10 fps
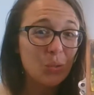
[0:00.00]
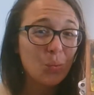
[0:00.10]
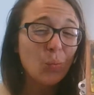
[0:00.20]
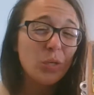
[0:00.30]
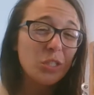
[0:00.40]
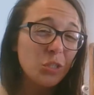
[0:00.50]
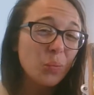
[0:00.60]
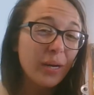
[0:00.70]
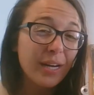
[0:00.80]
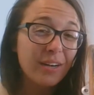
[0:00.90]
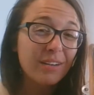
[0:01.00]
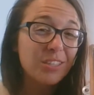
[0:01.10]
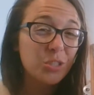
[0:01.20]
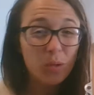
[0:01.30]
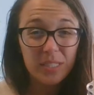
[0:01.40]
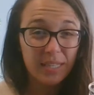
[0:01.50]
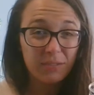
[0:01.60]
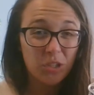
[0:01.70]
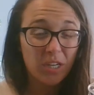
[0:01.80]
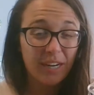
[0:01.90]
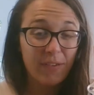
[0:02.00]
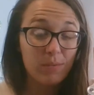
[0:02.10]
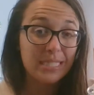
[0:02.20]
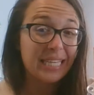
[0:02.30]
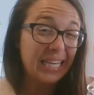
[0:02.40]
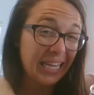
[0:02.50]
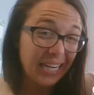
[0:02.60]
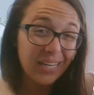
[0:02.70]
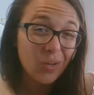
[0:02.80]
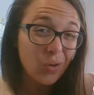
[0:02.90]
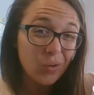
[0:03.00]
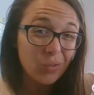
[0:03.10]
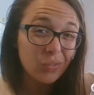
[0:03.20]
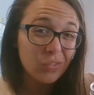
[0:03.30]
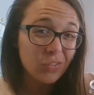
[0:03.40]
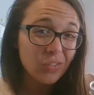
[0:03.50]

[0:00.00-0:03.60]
Would you wear a short sleeve shirt if it was getting cold?